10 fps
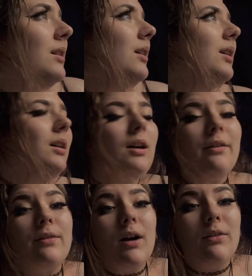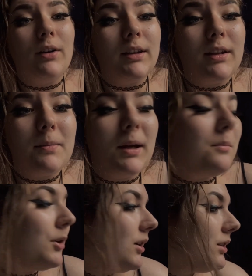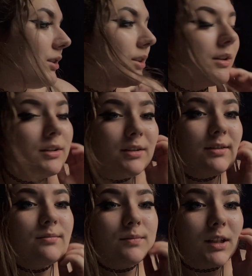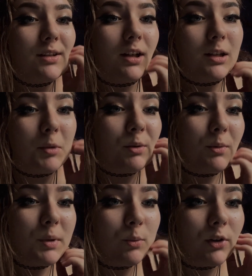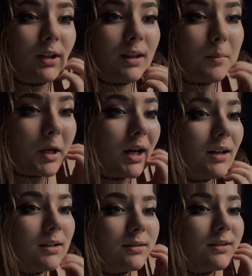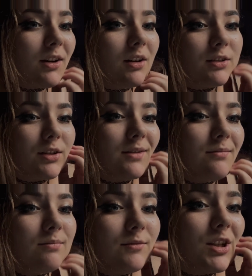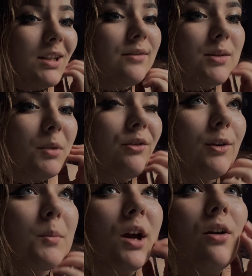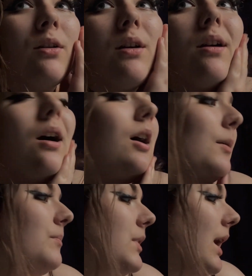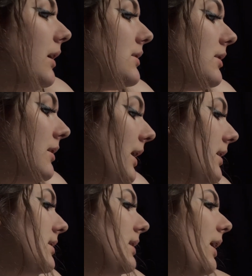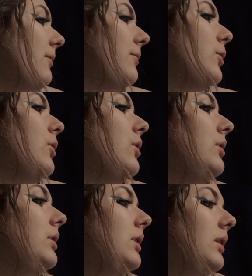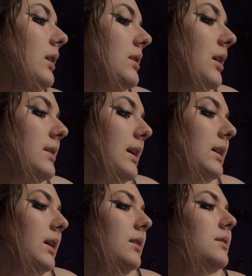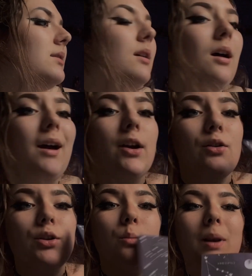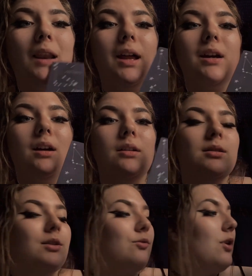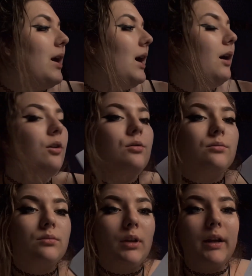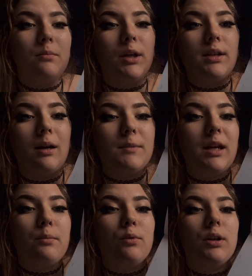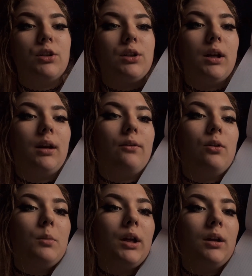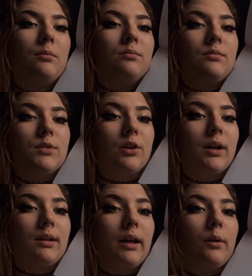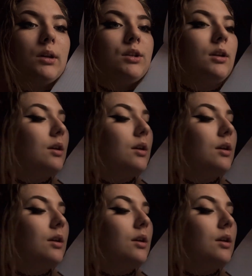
I'll find the other paintbrush. I think Tanya might want be wanting that back. Can't just lives in my room now. Yeah, so that is that for guitar techniques. I got a new planner to write out like my timetable and shit. I've got my sorry, language.